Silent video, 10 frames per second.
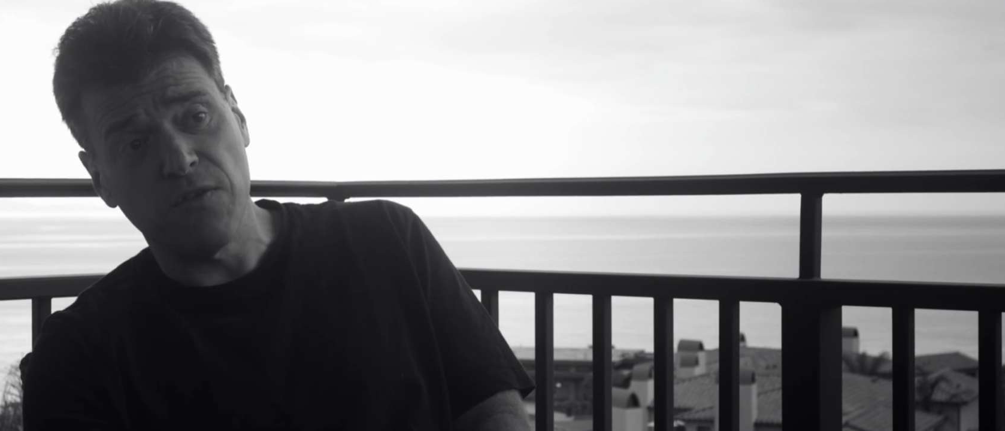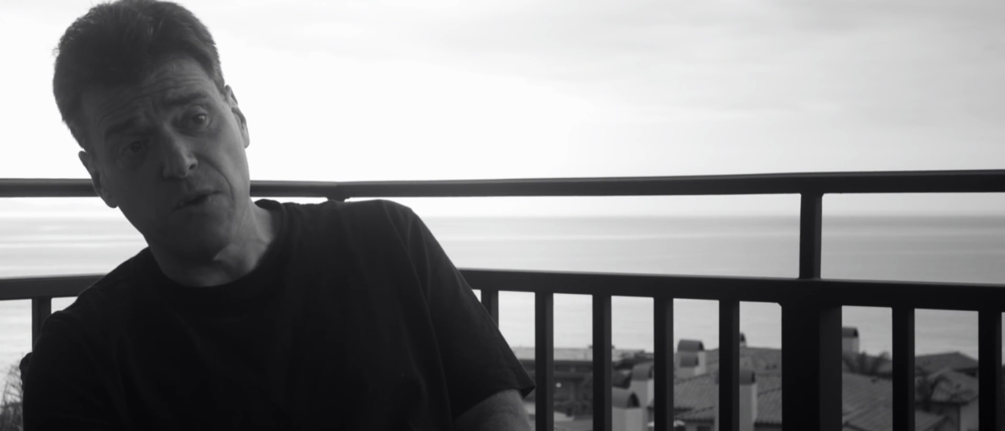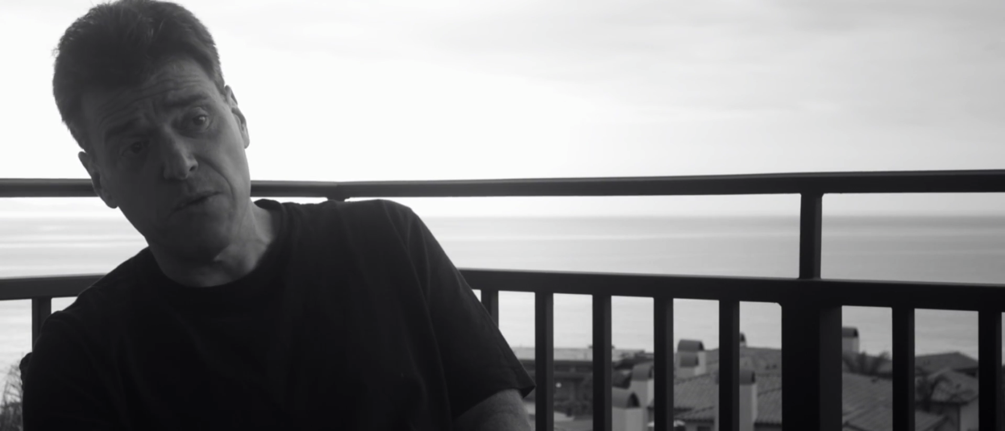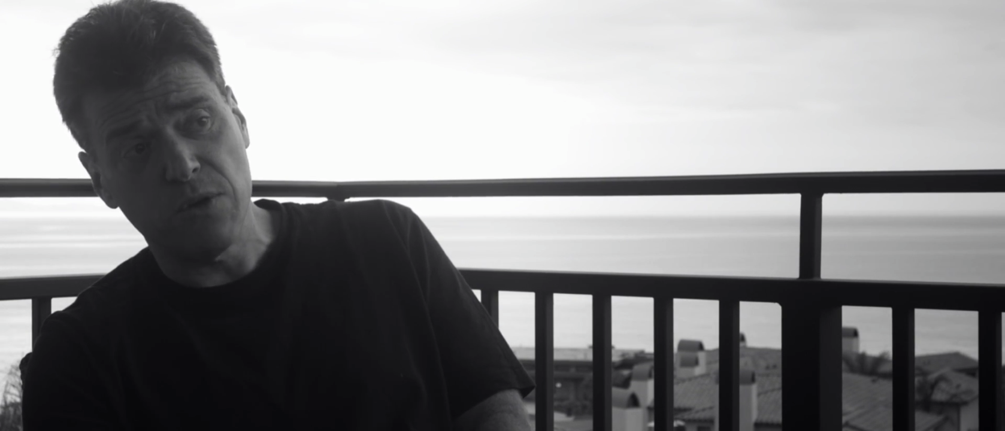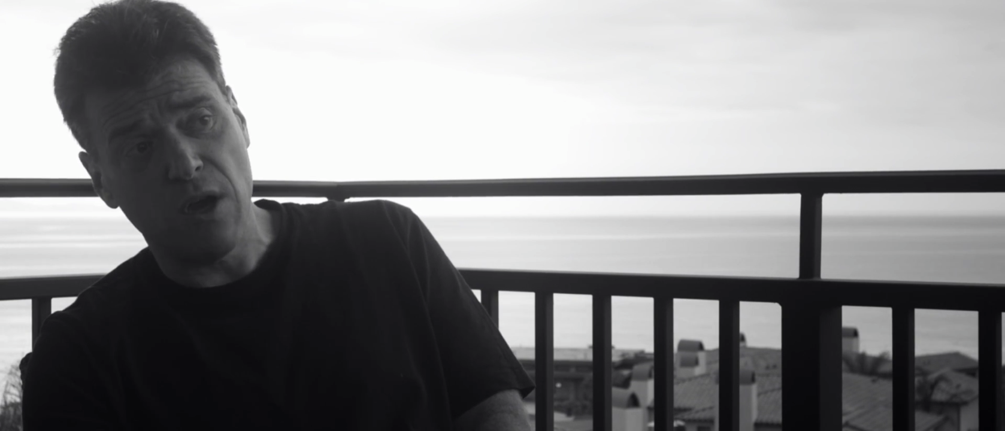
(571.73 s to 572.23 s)

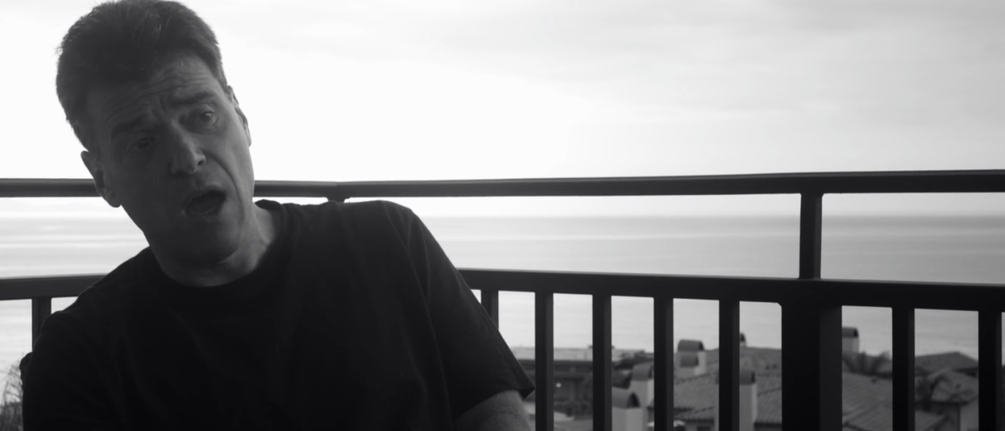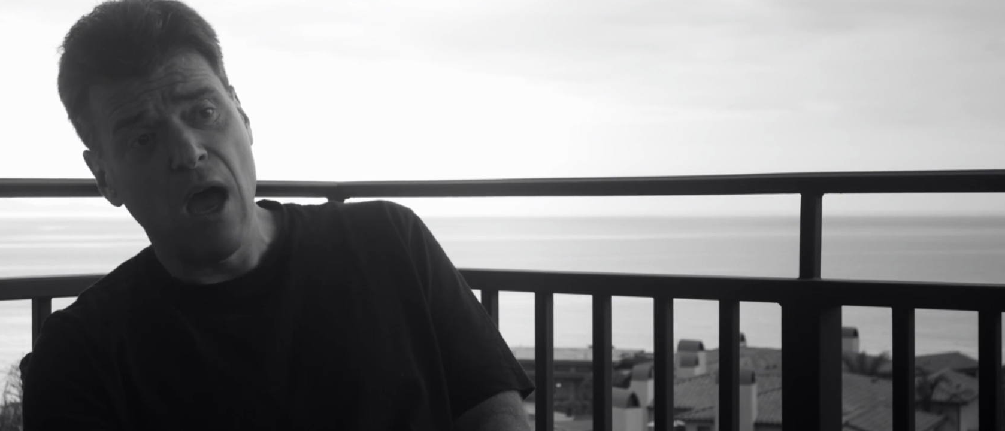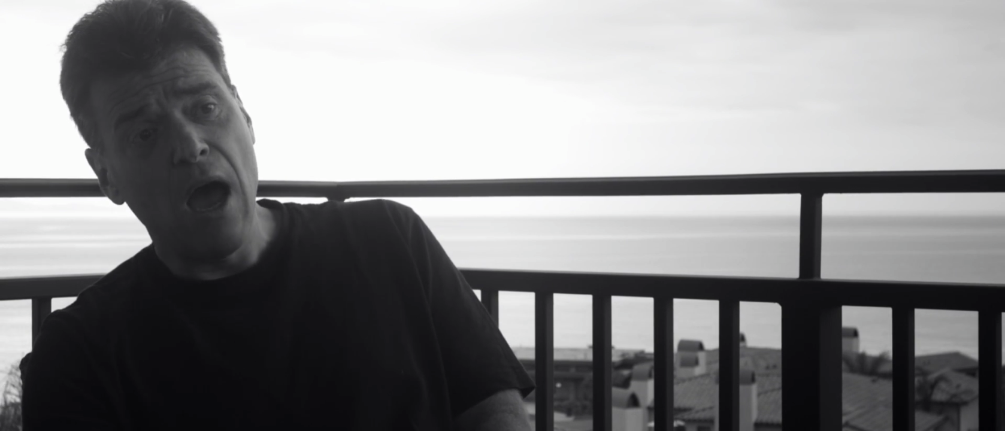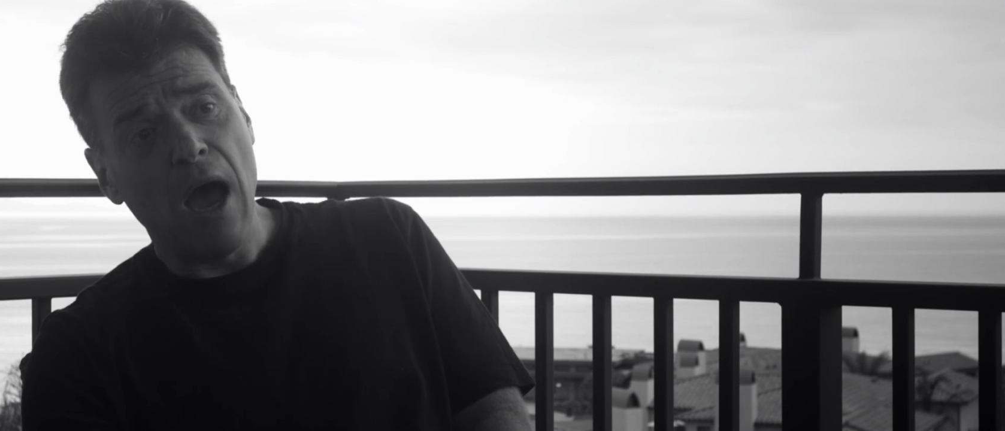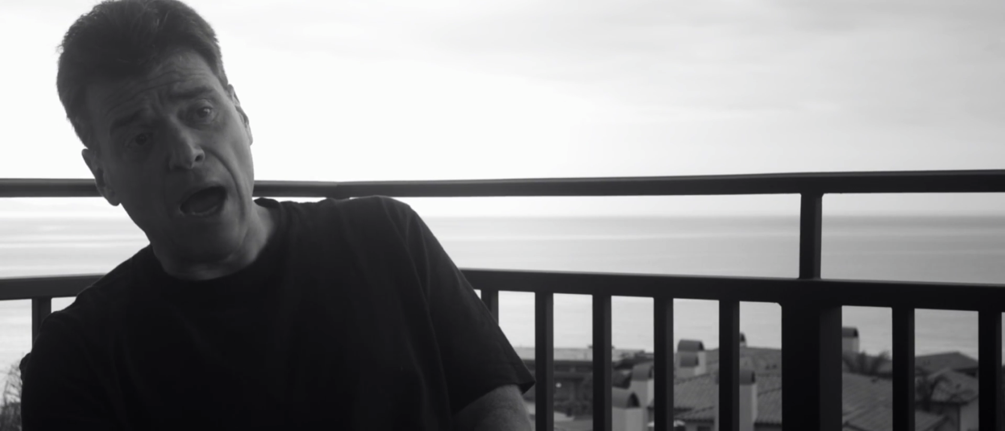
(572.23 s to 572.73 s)
future,
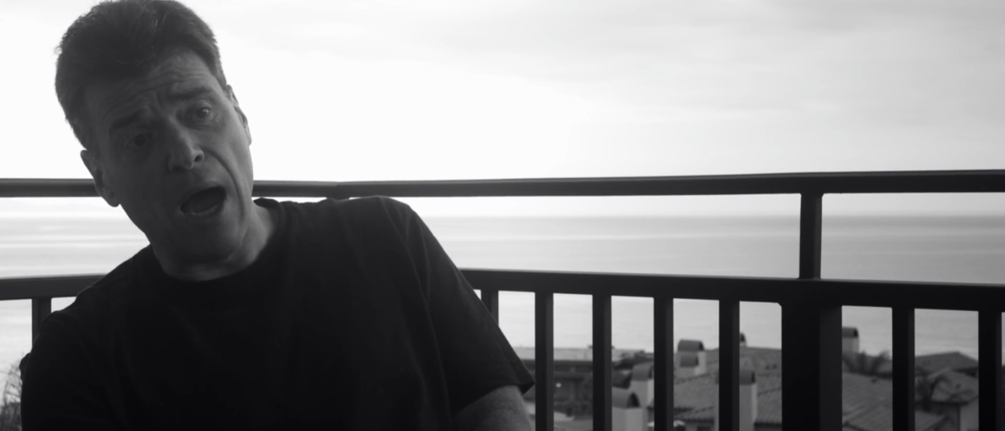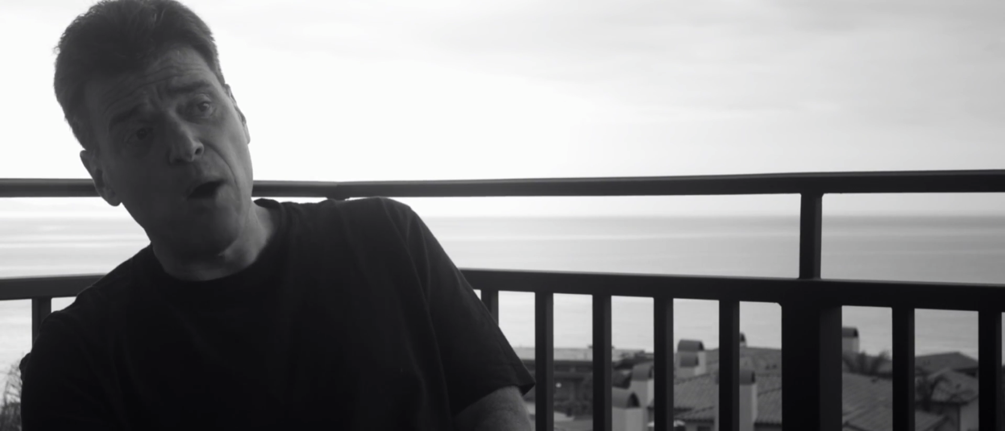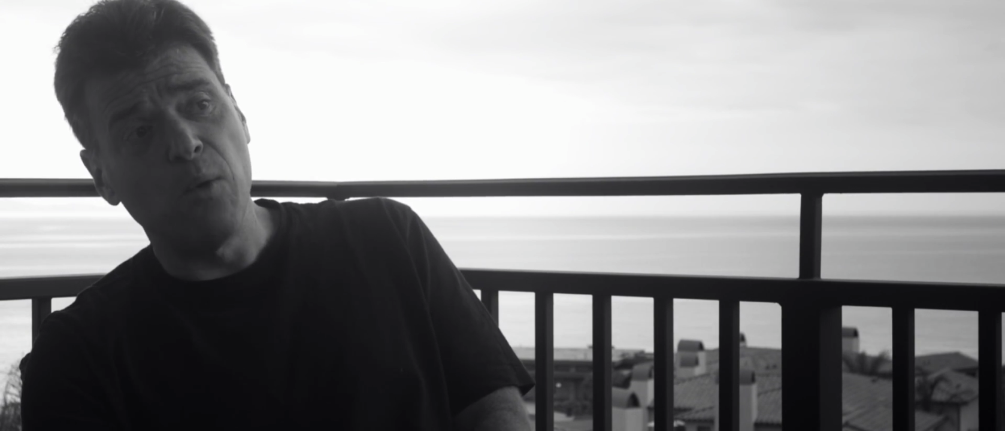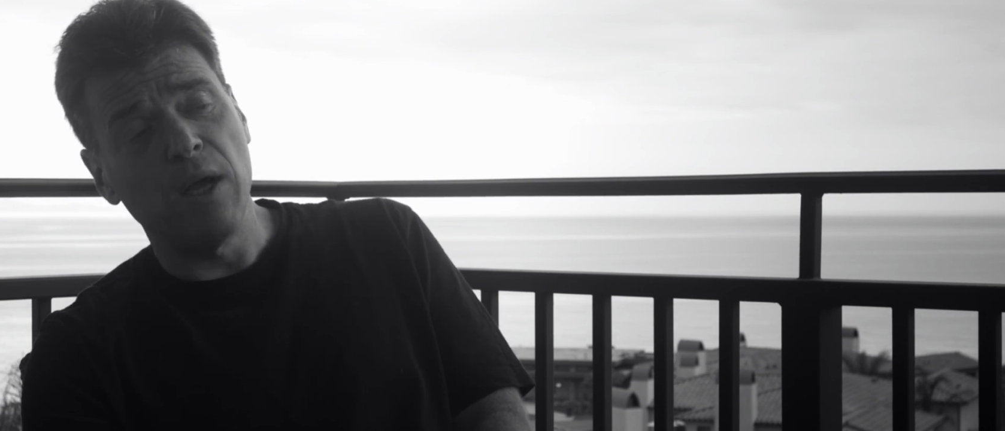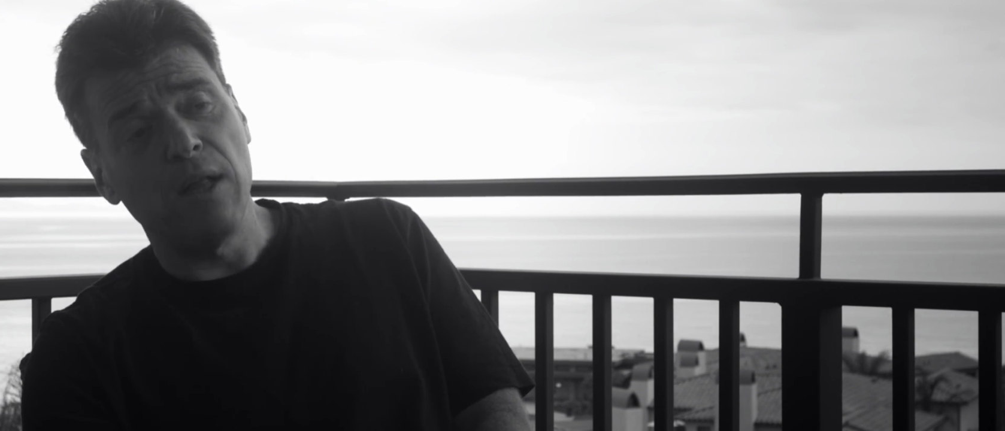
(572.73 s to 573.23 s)

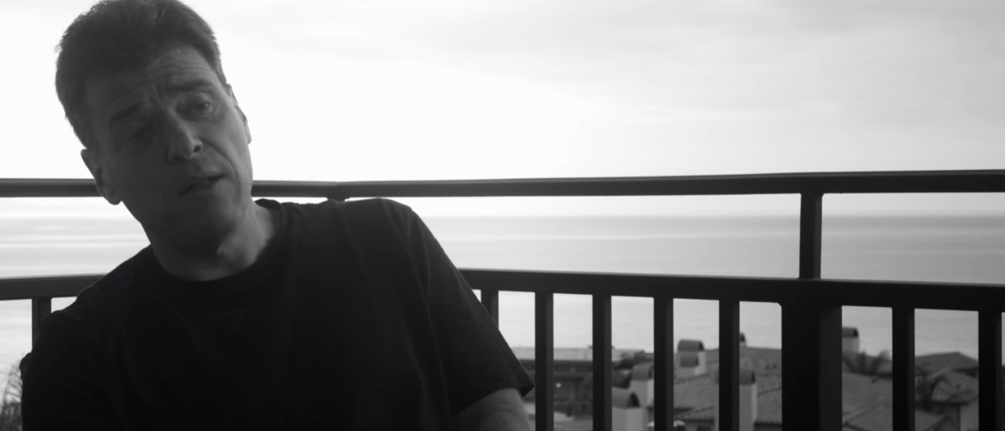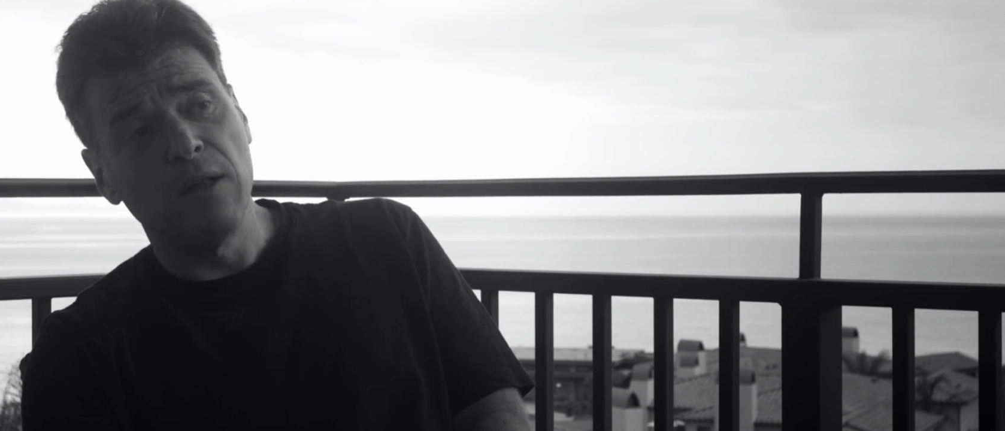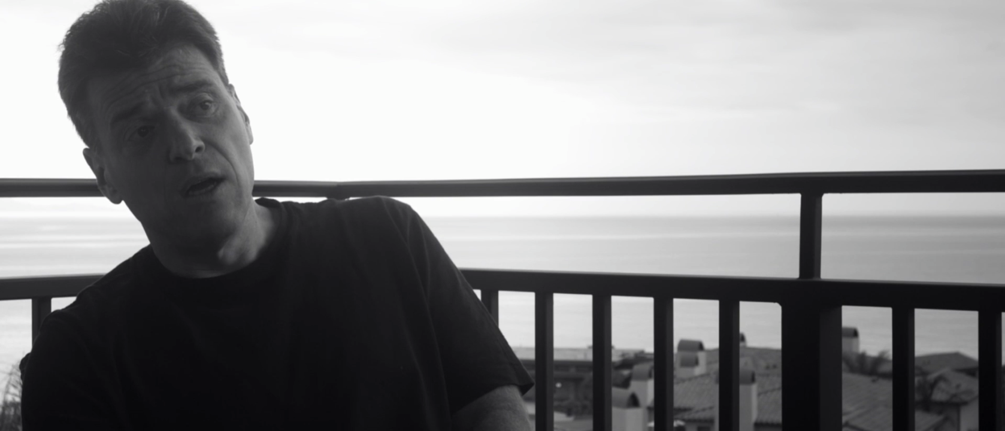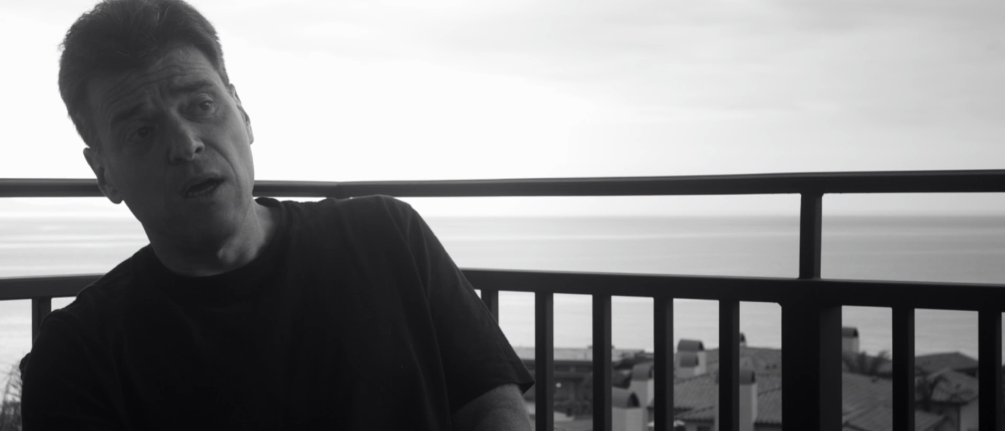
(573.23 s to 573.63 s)
how will